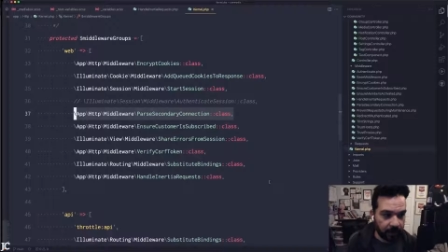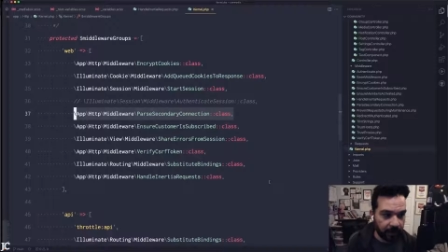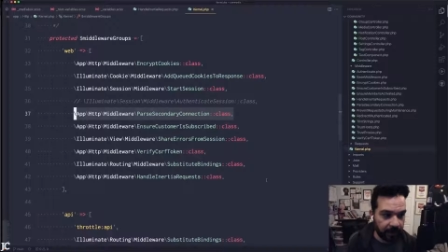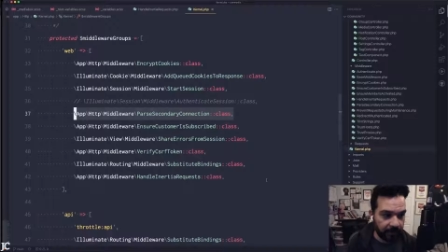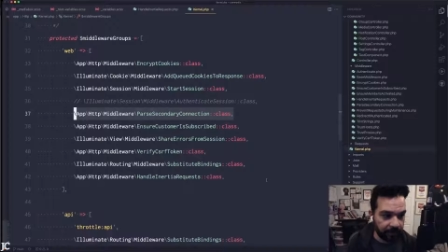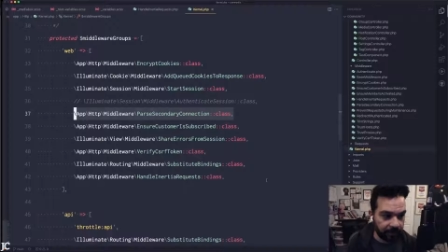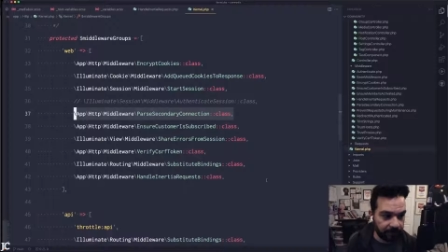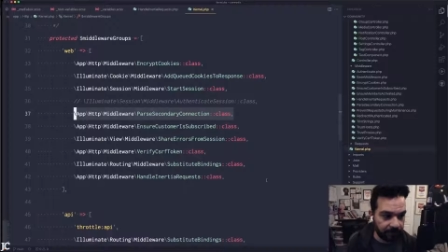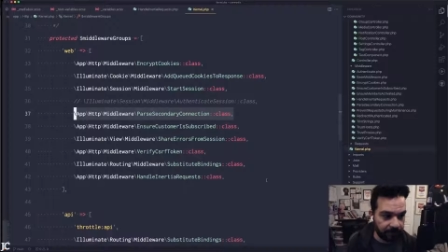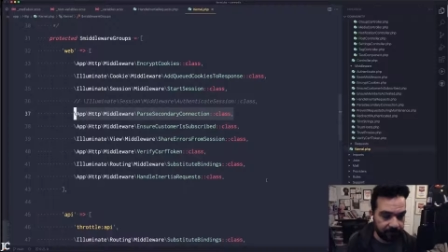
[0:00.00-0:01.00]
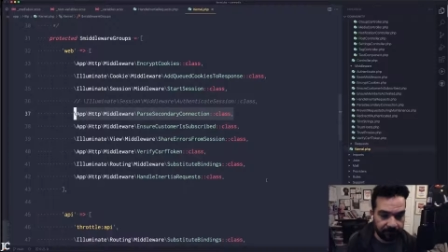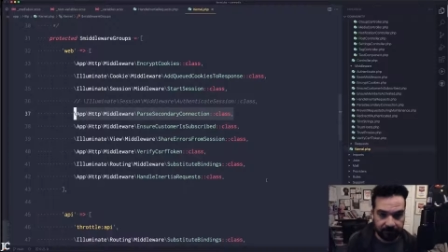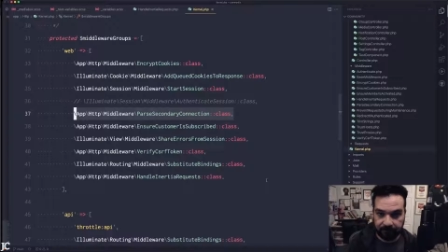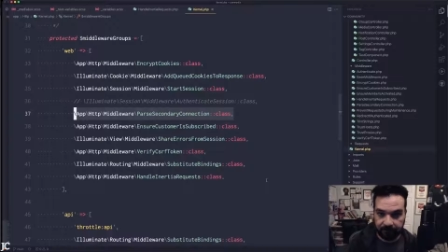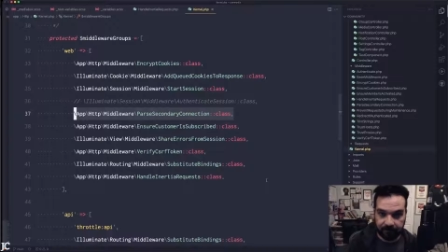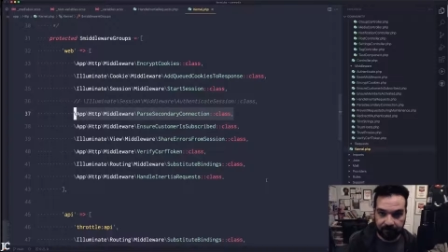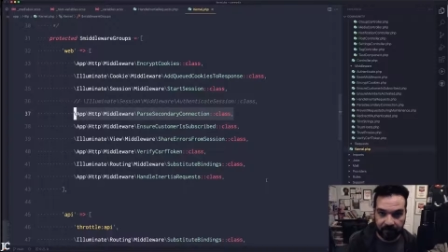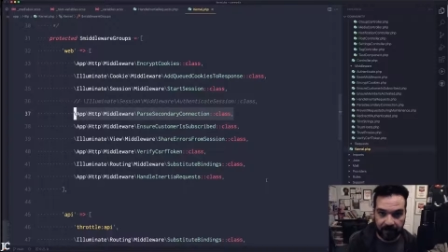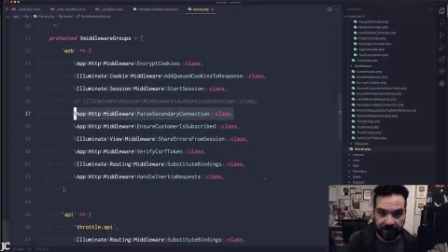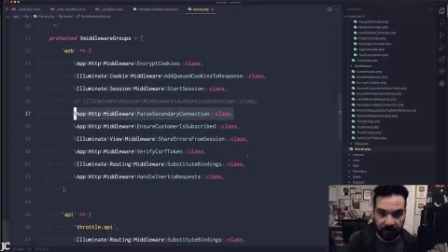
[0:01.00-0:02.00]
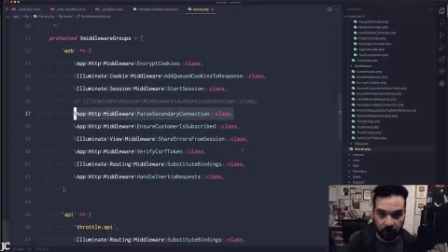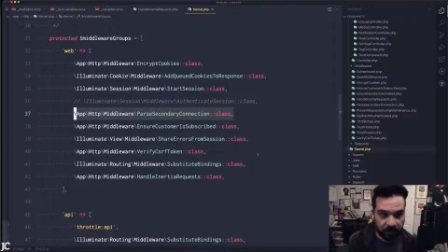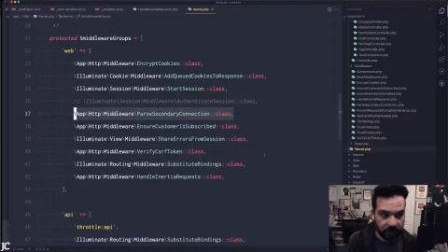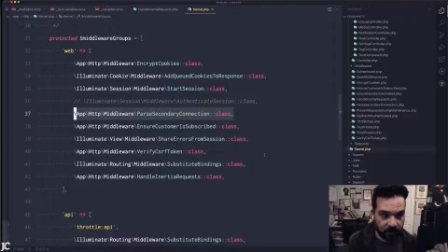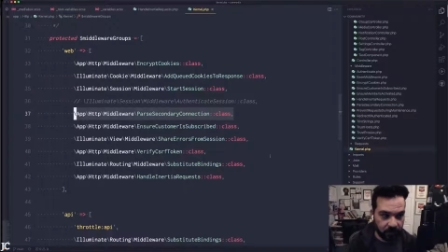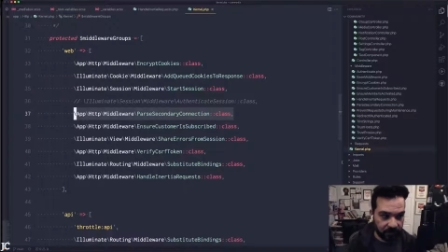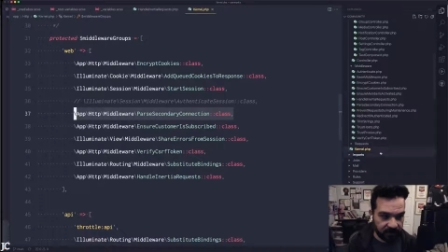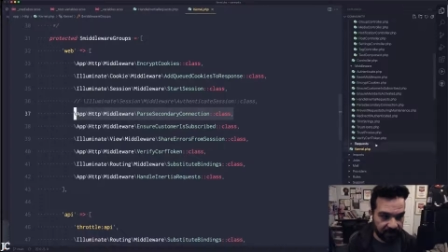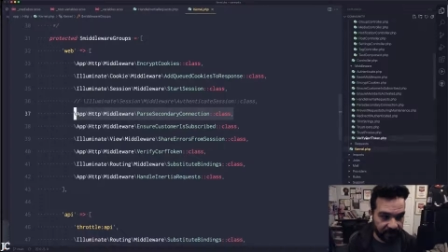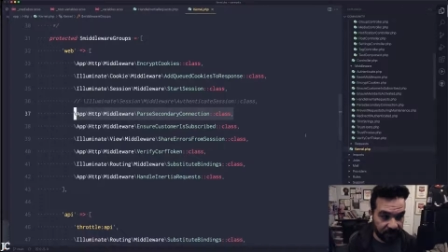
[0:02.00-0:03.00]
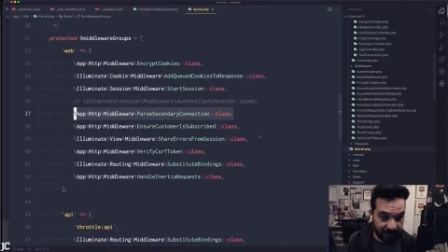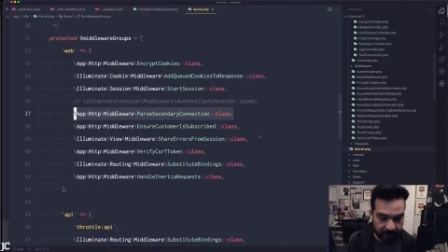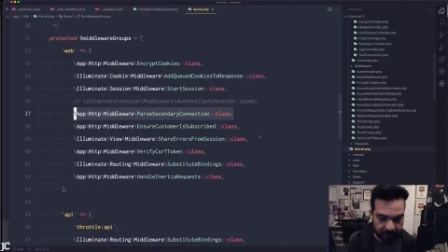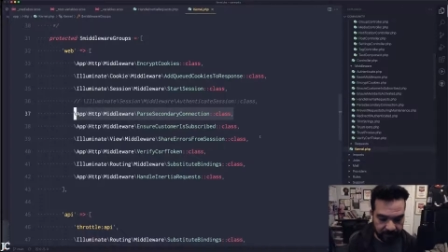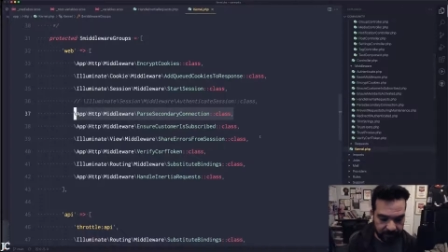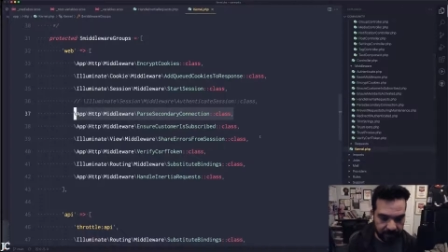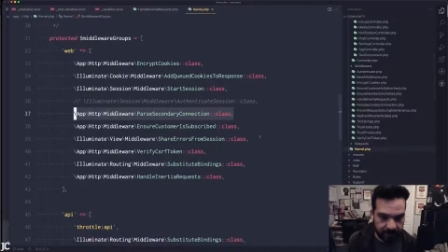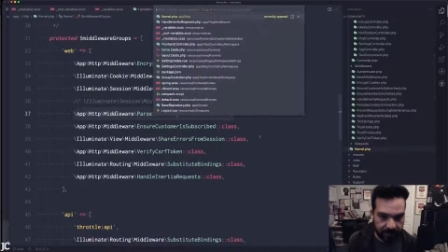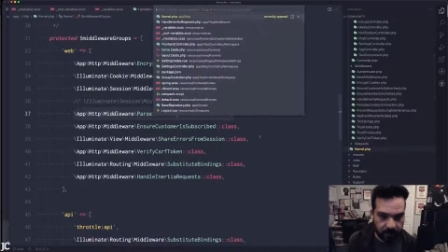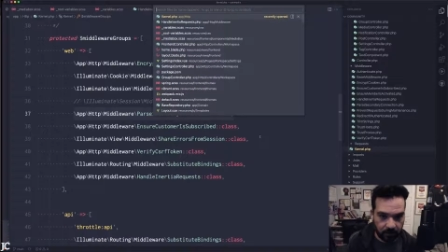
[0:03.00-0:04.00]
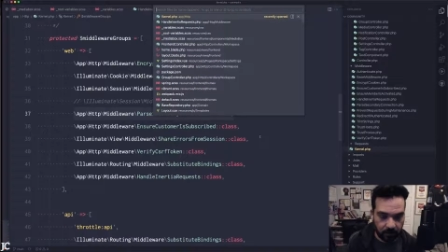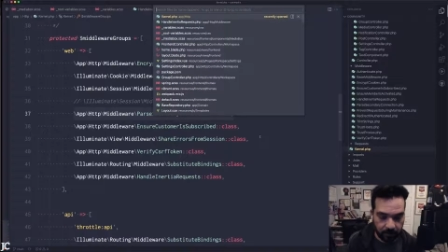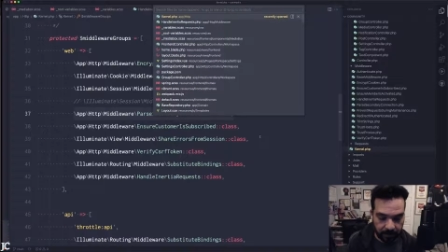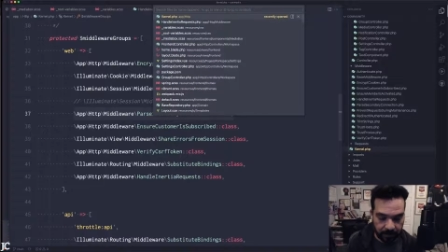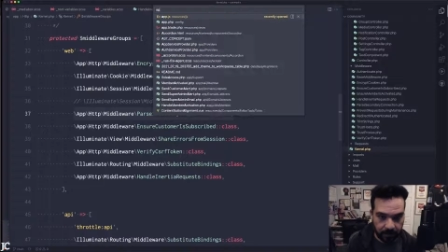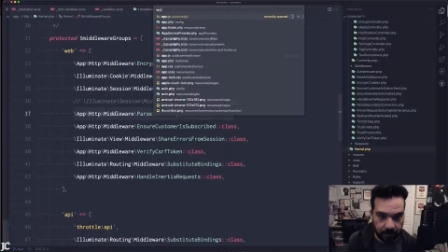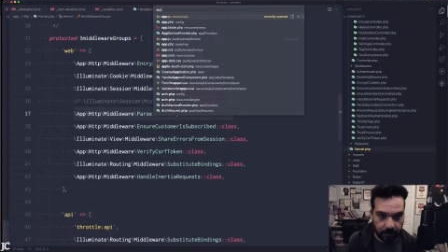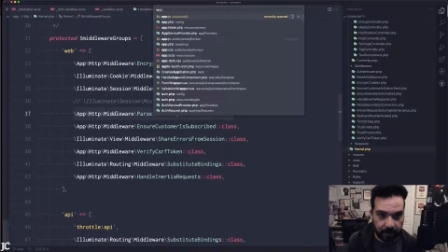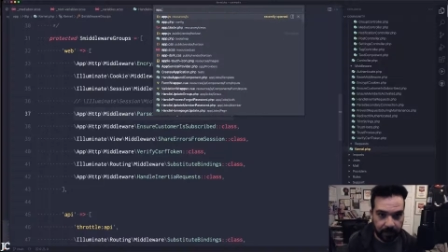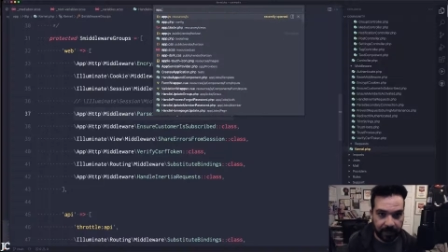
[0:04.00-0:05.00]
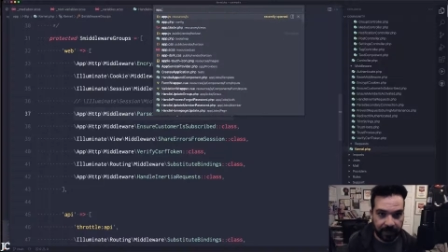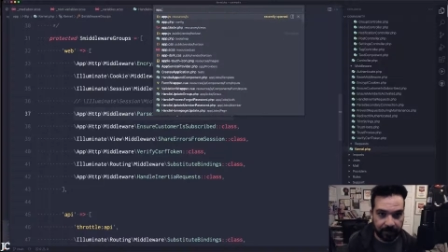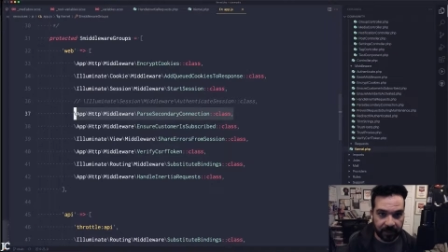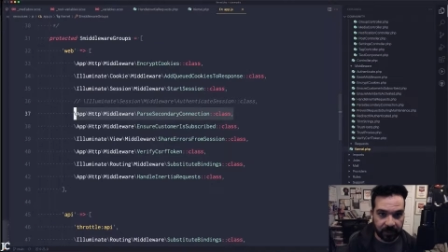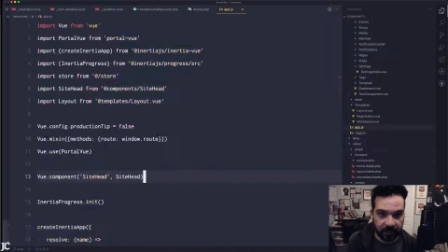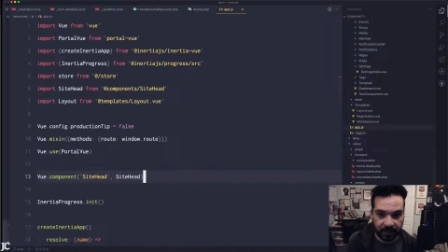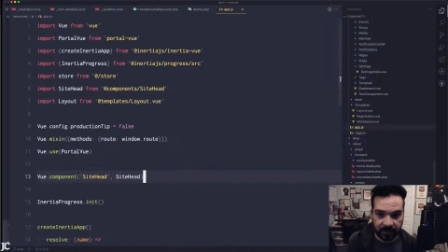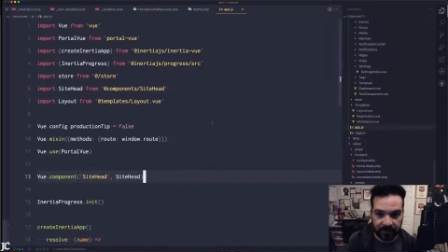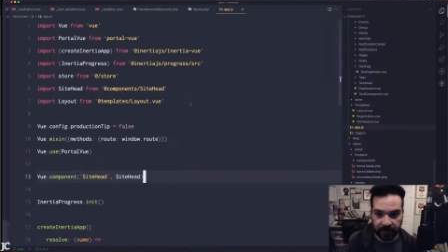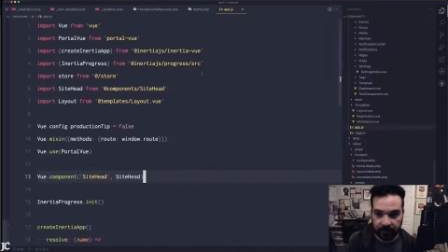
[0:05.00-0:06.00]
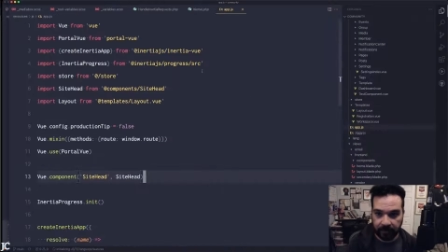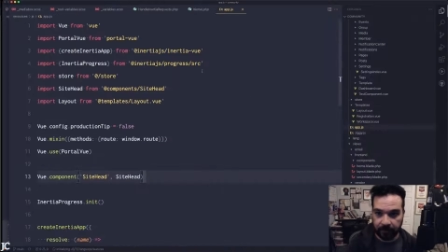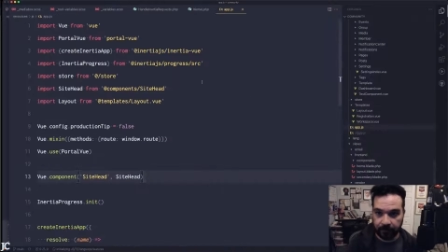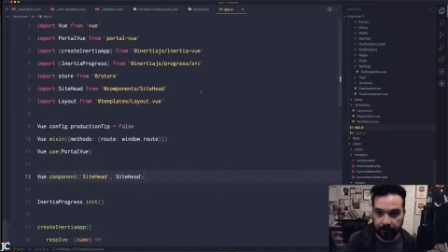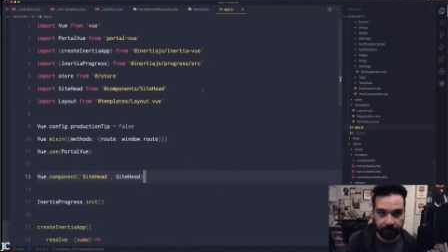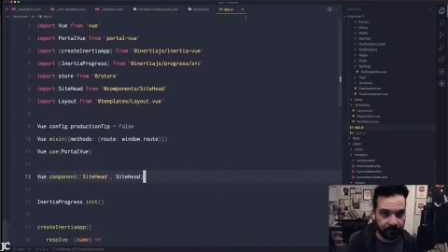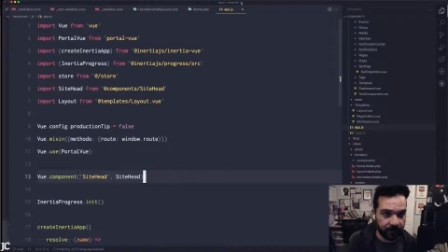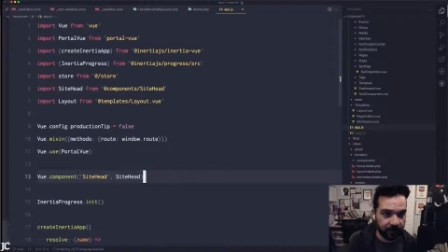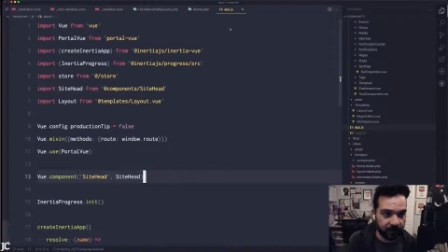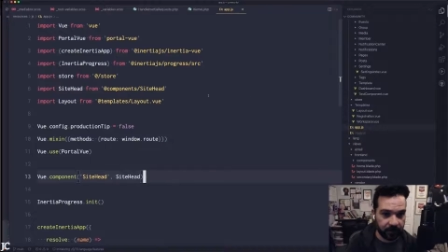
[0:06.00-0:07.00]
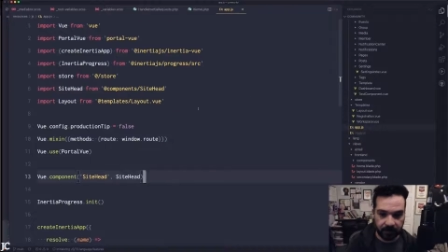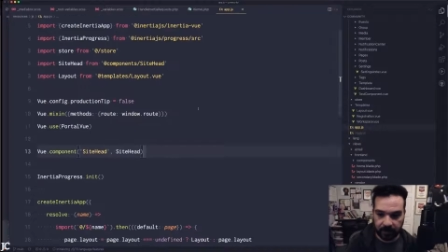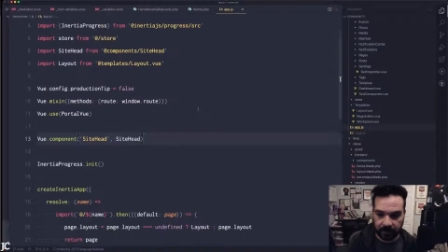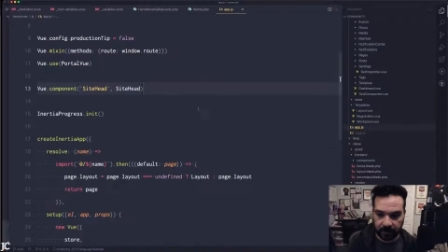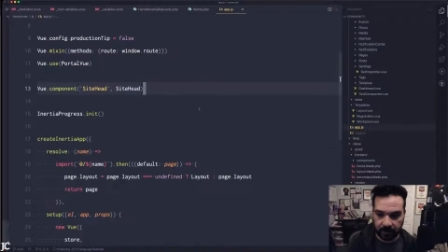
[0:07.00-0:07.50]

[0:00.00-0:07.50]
And then once you do all the stuff on the JavaScript side of things, so in my app.js file right here, this is, yeah.